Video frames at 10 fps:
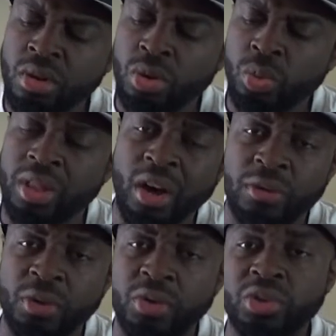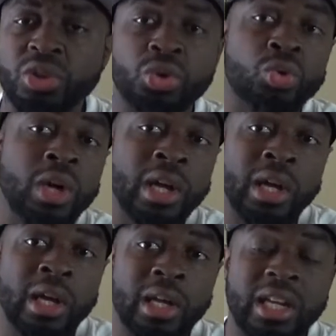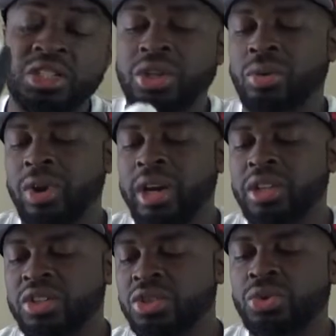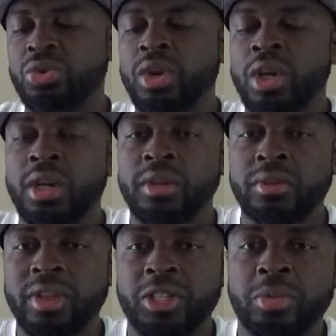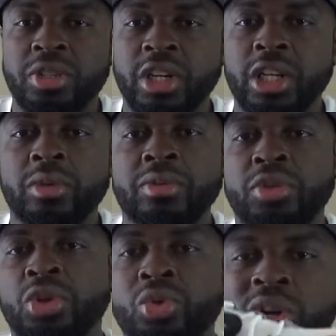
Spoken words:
without further ado, let's jump right into this particular review.